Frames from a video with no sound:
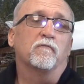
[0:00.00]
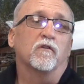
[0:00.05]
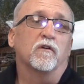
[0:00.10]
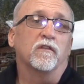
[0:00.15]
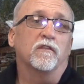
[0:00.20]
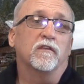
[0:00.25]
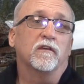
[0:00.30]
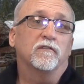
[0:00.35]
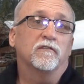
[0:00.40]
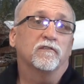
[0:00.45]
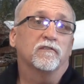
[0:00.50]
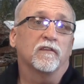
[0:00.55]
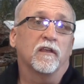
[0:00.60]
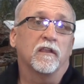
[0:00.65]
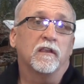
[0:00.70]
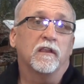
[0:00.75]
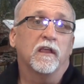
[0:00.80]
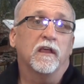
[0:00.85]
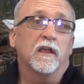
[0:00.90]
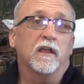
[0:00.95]
for this
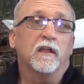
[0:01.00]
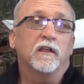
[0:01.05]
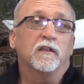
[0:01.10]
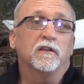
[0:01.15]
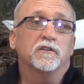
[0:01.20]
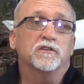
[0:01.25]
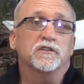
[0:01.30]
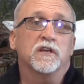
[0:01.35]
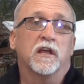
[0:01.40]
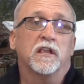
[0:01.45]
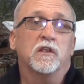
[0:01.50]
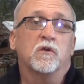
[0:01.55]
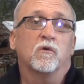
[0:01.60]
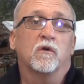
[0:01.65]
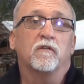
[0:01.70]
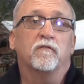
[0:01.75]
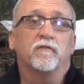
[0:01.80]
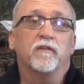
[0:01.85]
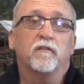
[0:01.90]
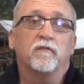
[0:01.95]
Sunday,
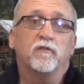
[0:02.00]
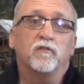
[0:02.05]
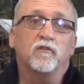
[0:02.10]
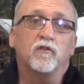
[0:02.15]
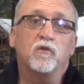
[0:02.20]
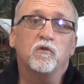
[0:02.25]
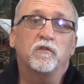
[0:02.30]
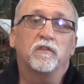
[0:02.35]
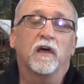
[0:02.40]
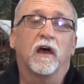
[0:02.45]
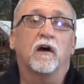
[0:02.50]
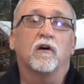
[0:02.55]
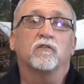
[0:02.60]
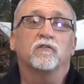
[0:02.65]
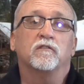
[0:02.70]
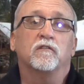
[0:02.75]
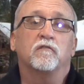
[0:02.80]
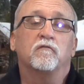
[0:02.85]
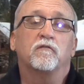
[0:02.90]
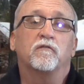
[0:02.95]
January 5th,
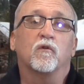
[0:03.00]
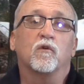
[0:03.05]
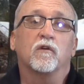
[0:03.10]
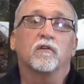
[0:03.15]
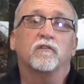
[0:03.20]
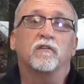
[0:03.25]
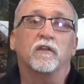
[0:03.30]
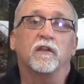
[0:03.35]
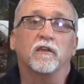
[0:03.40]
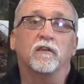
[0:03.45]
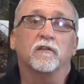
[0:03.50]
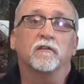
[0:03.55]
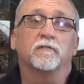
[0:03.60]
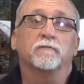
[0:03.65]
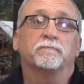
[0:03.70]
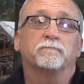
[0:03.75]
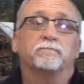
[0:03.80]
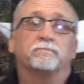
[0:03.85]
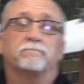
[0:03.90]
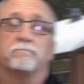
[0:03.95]
2014.